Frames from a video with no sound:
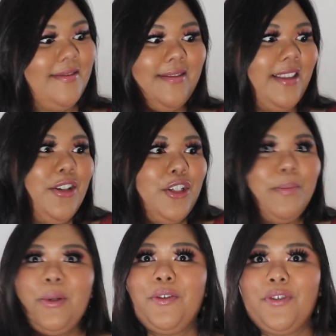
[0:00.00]
they're just
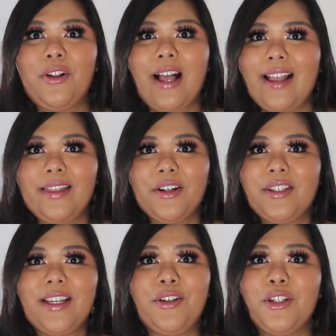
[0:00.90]
beautiful and
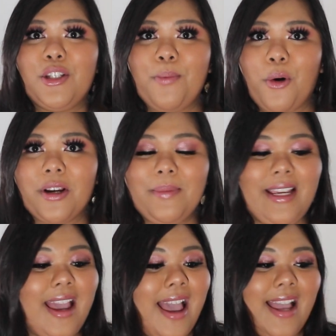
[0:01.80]
they just support
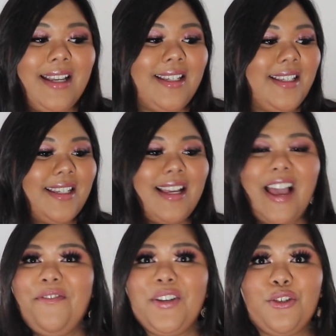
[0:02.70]
me and I
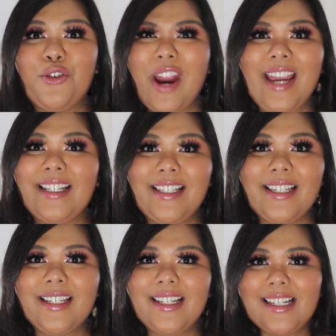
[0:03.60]
feel great.
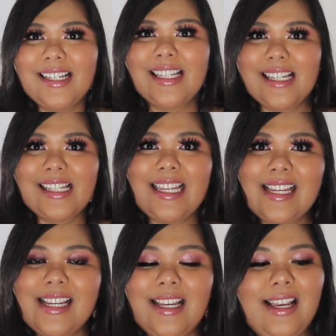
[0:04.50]

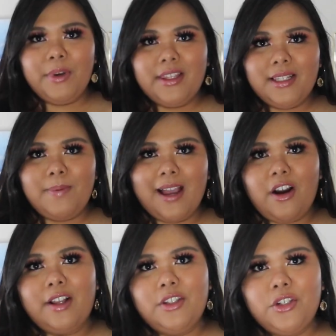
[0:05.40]
I put this back
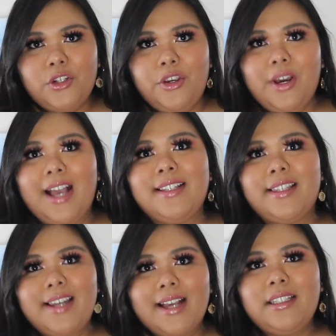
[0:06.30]
on to show you guys
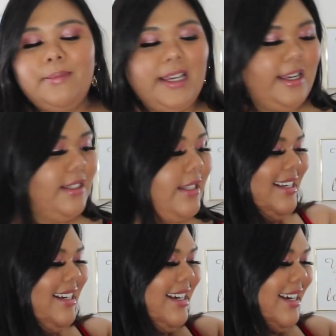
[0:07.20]
the next piece.
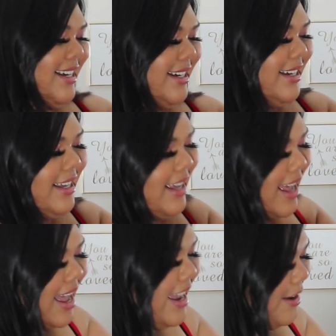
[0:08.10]
I